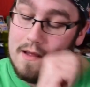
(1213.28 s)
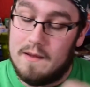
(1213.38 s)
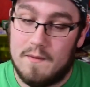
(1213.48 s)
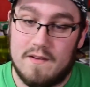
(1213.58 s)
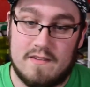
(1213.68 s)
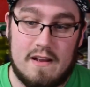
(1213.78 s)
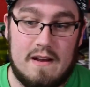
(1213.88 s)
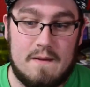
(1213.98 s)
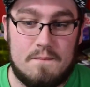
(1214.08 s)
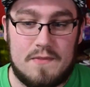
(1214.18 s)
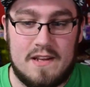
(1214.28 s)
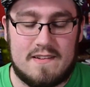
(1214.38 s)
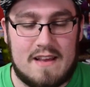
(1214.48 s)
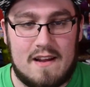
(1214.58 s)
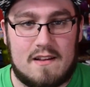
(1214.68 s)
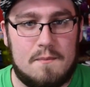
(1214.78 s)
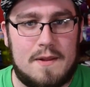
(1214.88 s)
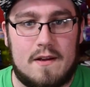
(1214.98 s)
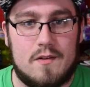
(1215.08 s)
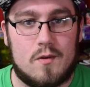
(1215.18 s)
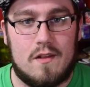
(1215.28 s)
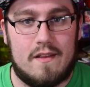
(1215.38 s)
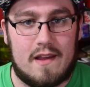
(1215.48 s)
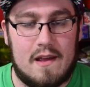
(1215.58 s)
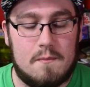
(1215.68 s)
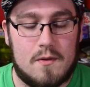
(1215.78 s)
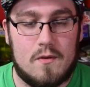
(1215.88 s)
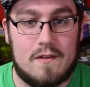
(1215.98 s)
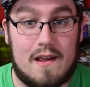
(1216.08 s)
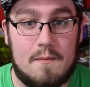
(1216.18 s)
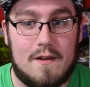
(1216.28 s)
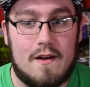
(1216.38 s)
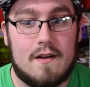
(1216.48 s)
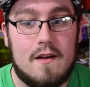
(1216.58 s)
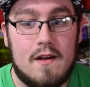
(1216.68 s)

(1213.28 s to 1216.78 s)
it was, he just had complete control of the game the whole game long.